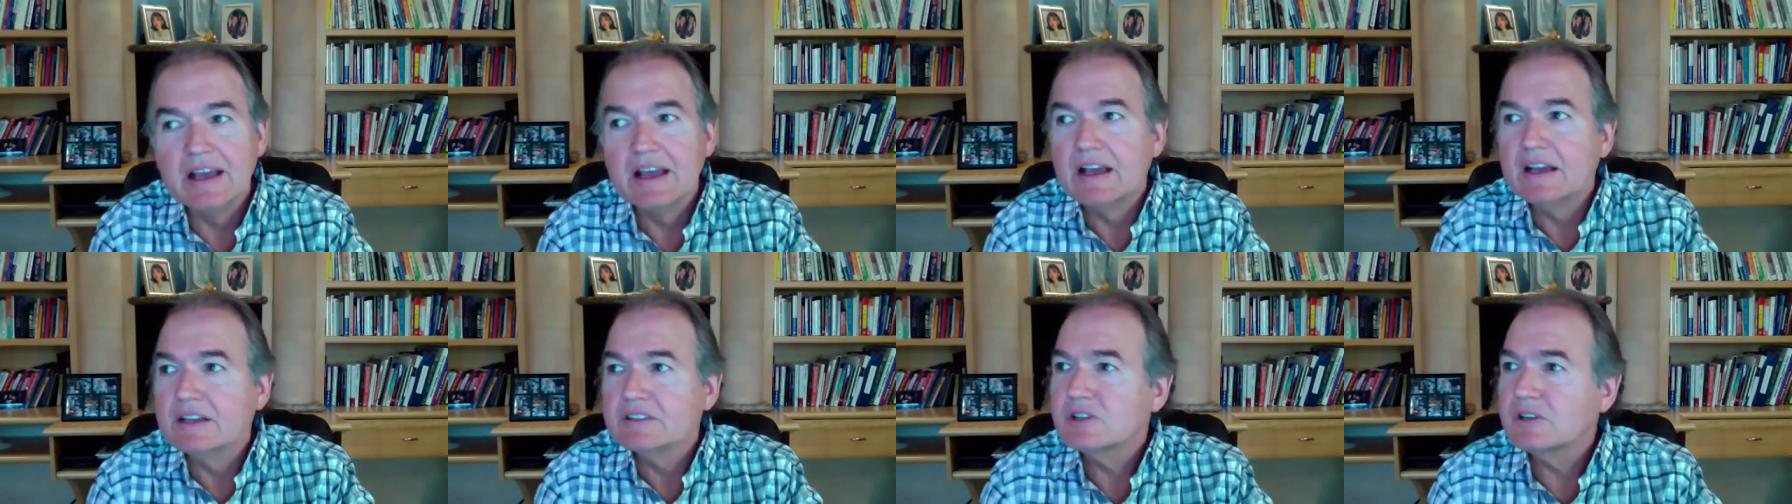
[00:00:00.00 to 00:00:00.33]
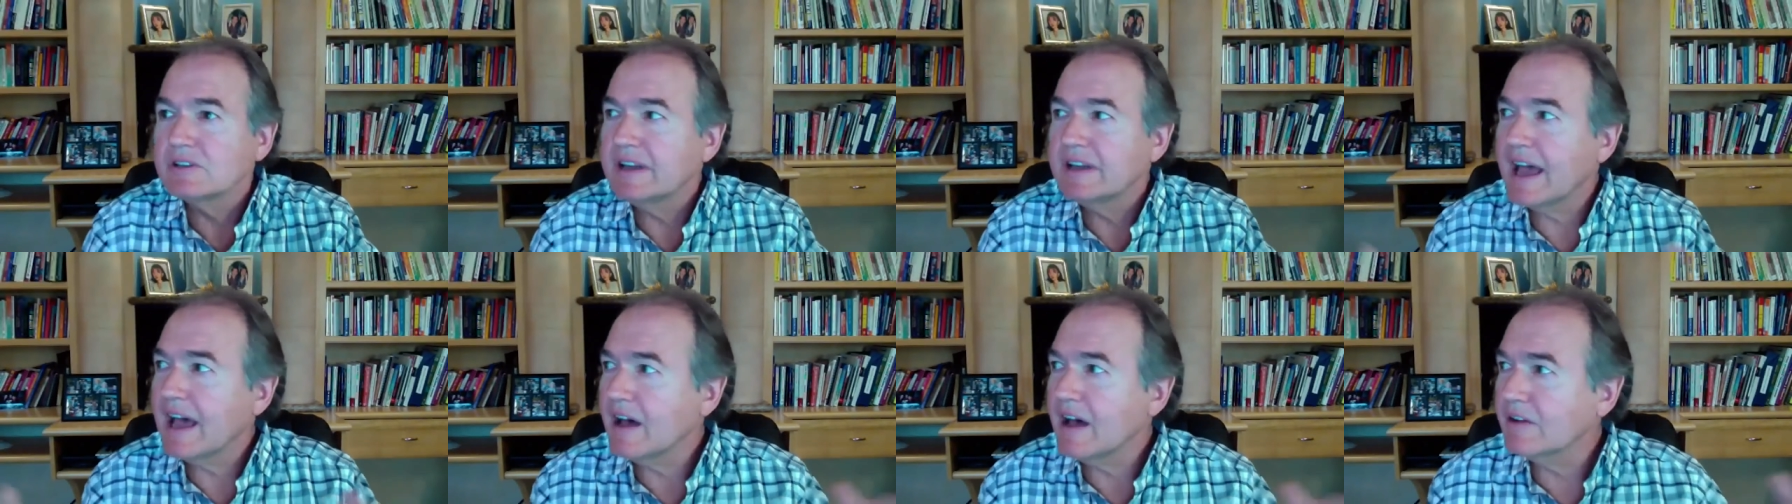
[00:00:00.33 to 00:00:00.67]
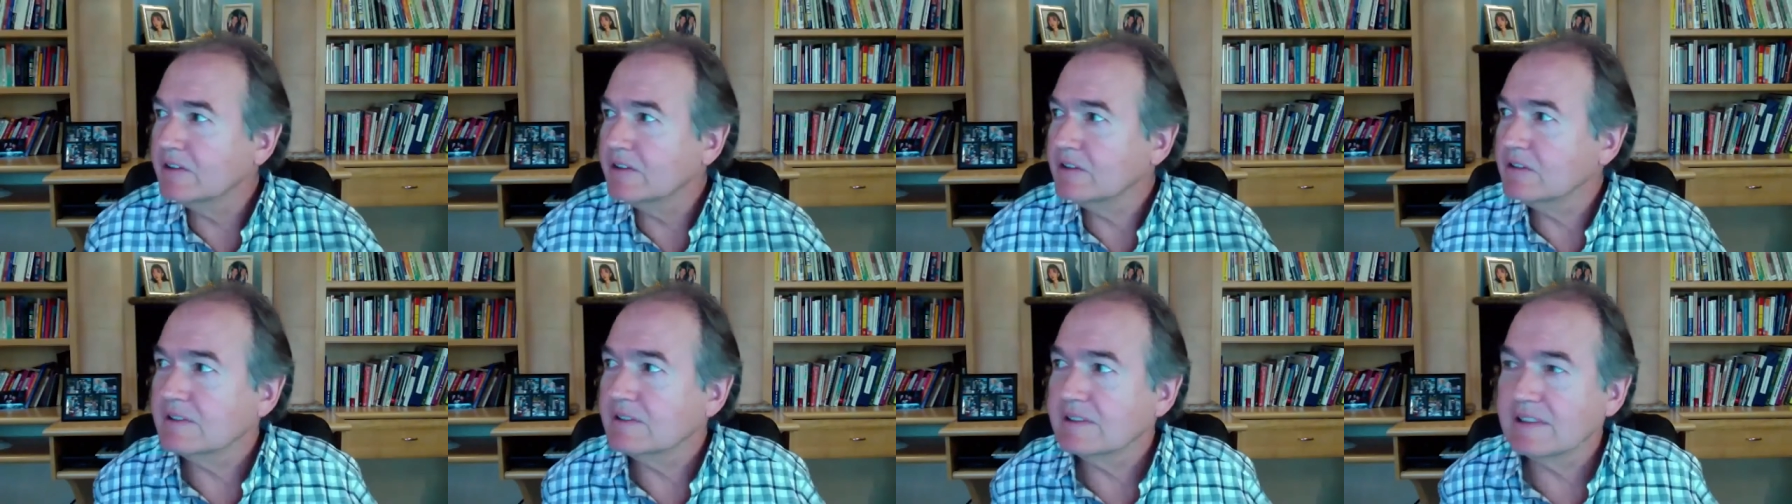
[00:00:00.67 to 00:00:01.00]
So
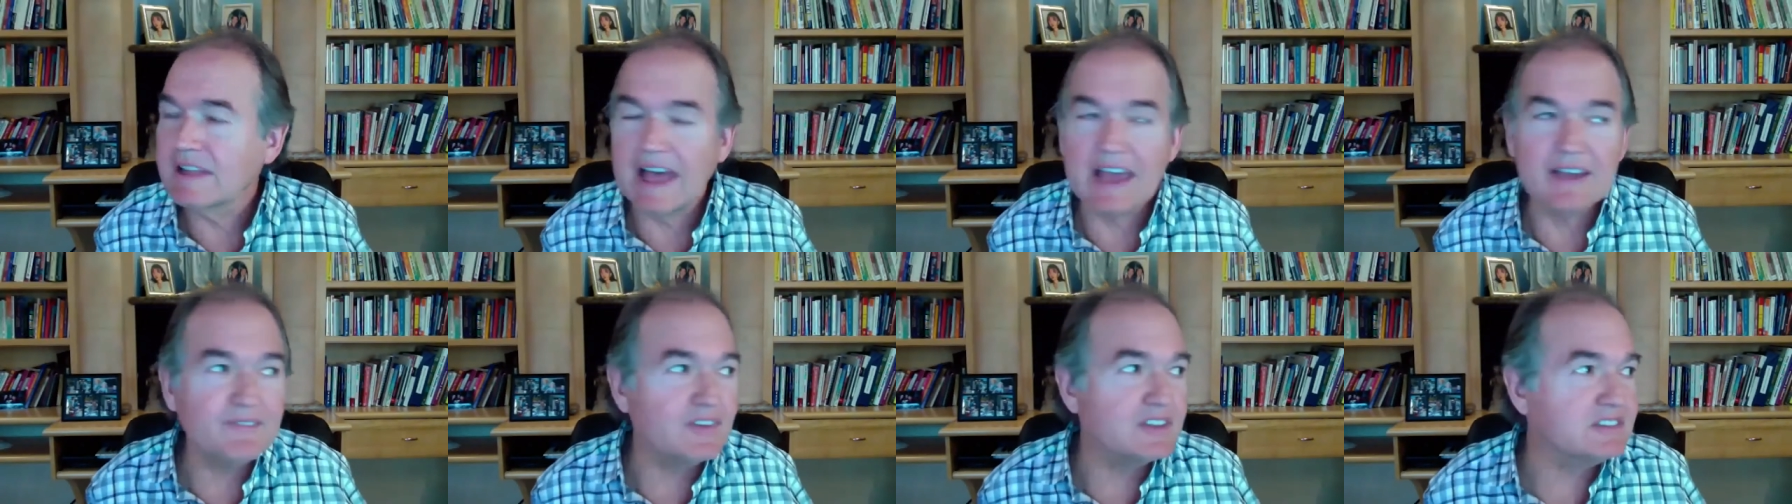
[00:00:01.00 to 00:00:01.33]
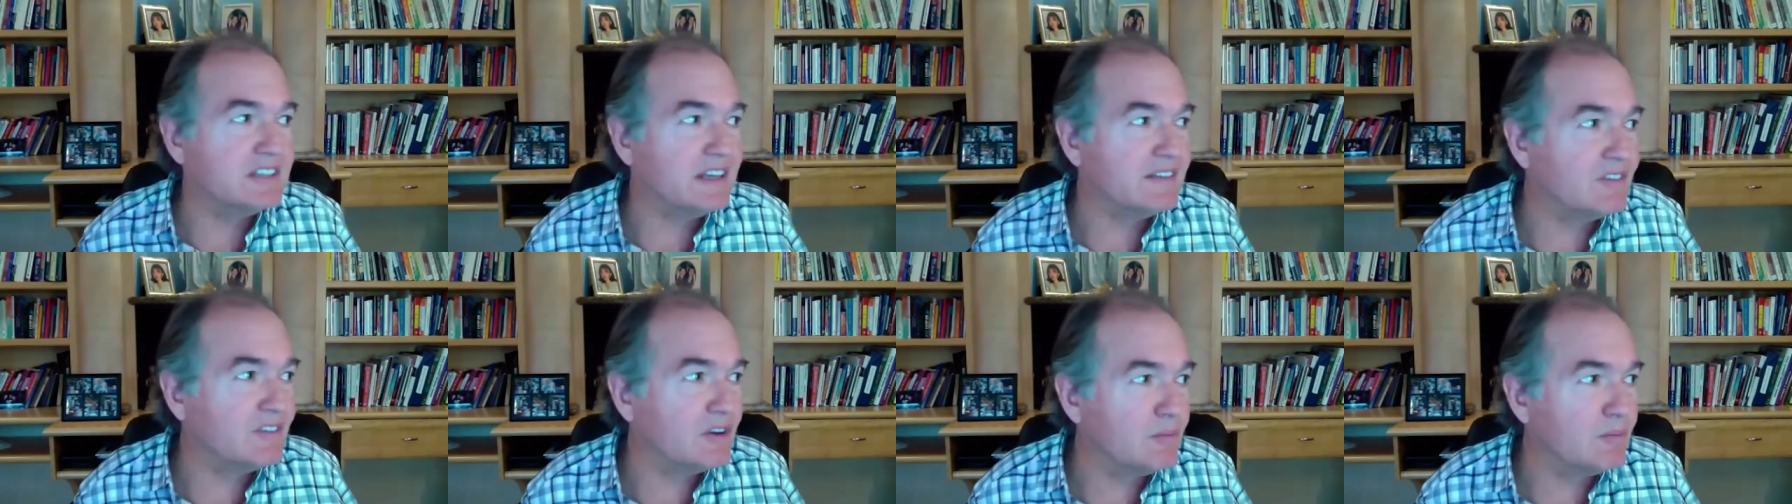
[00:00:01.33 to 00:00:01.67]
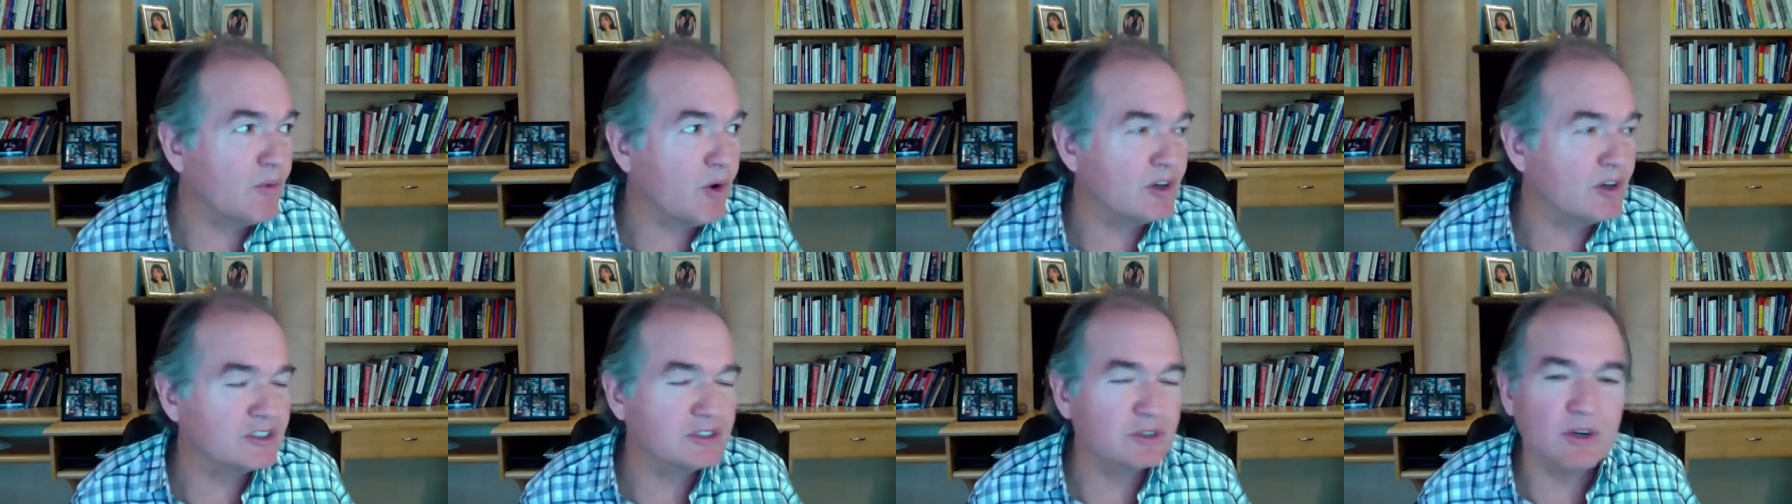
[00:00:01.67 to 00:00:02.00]
now life is even
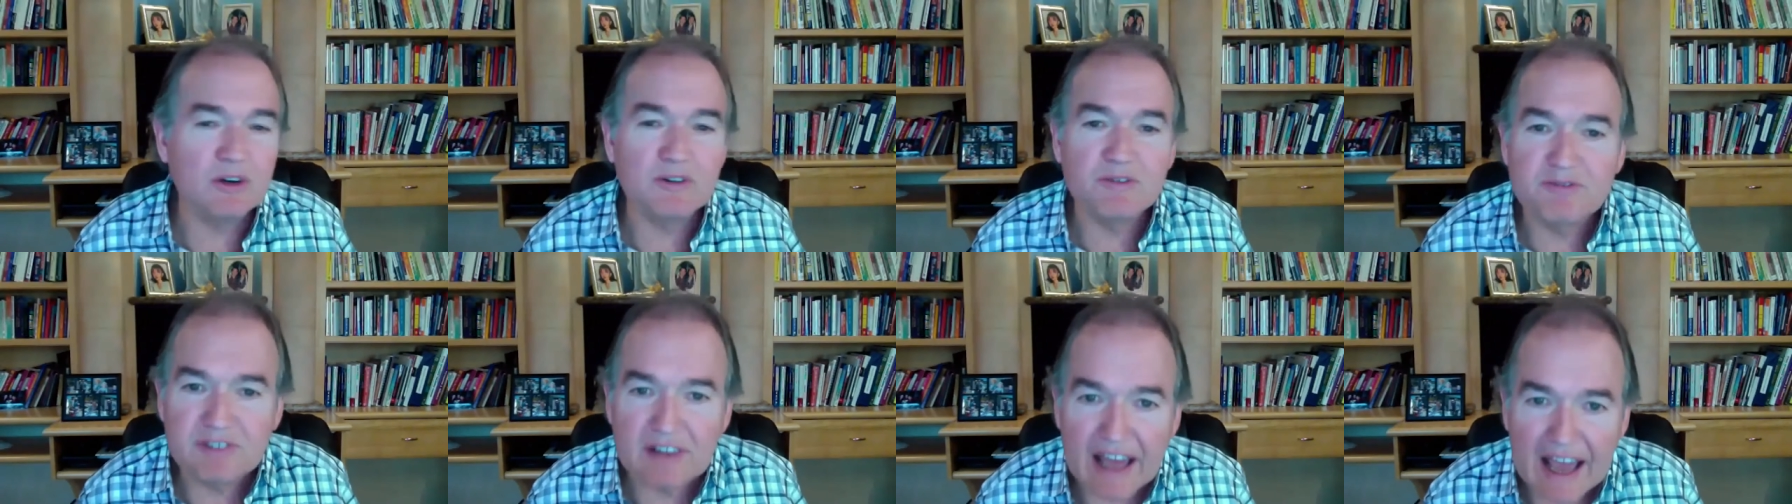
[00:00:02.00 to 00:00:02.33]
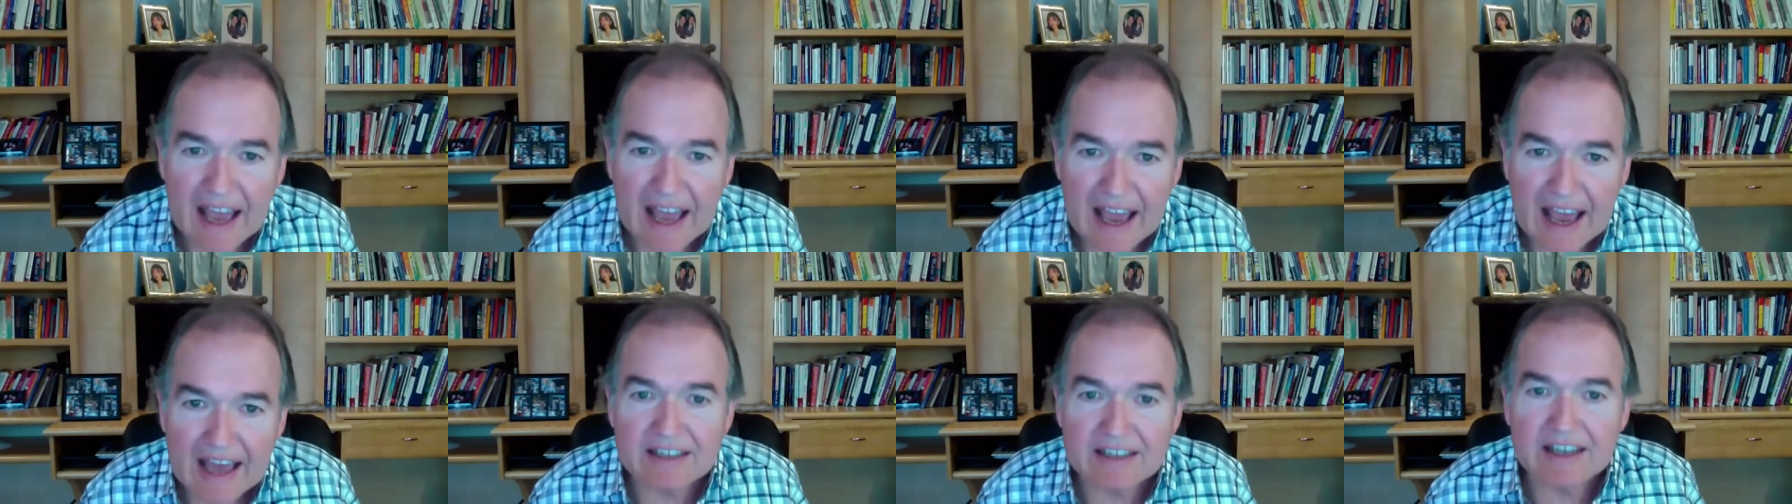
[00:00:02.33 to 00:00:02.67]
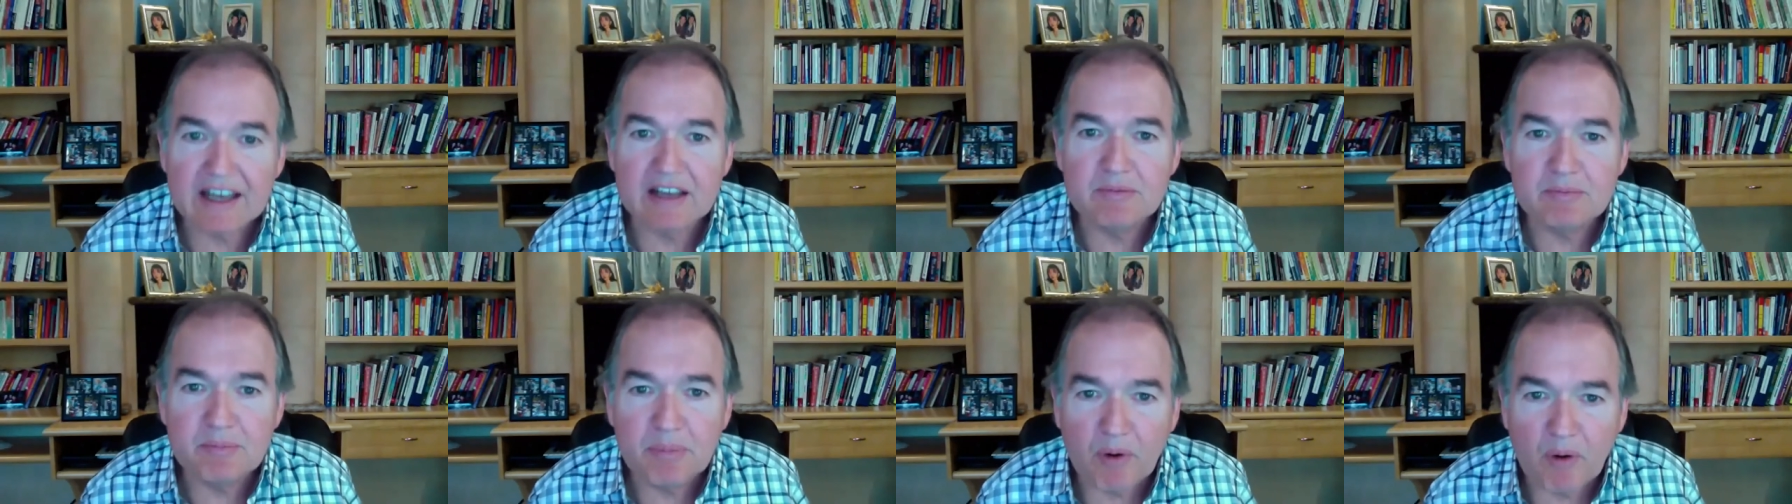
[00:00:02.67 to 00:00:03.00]
more sort of flat
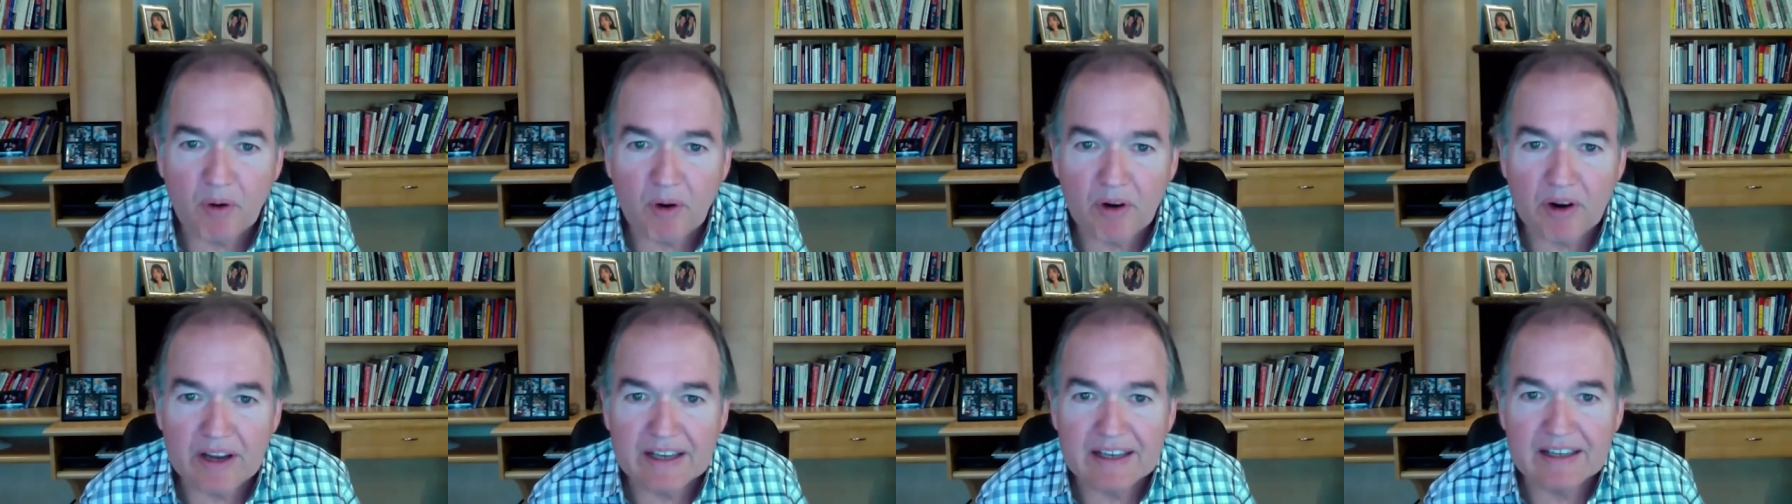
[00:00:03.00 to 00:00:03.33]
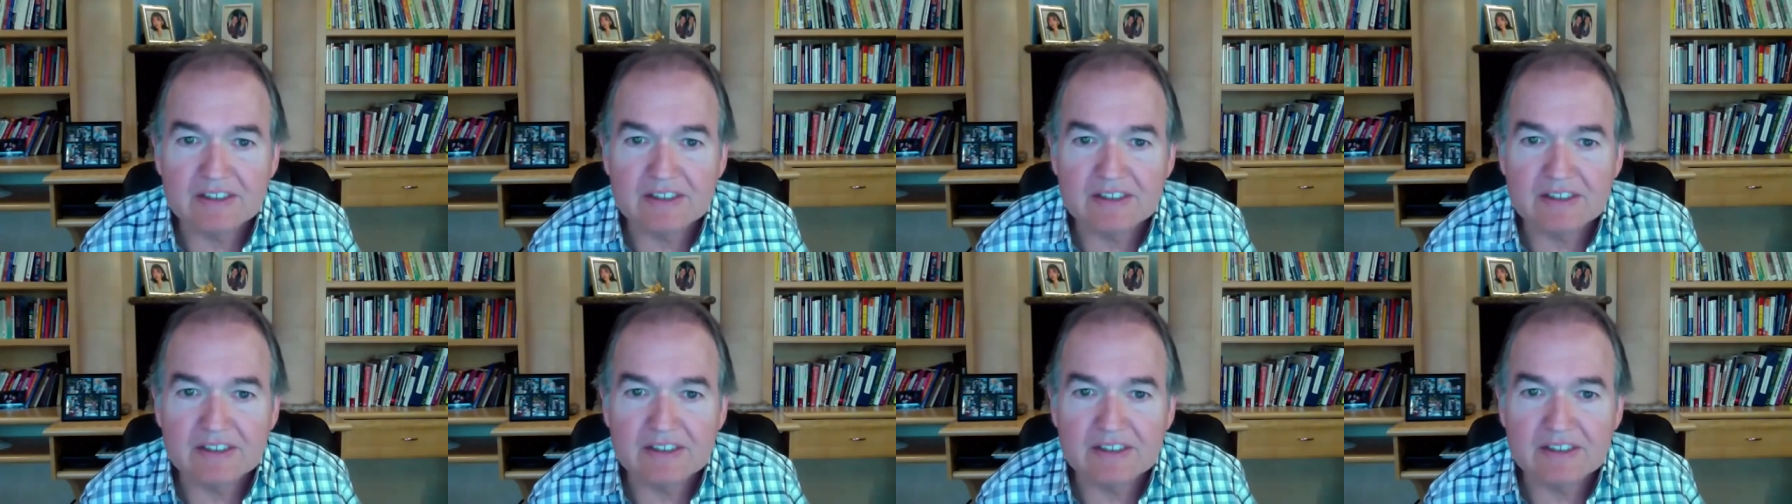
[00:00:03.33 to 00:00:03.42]
and boring.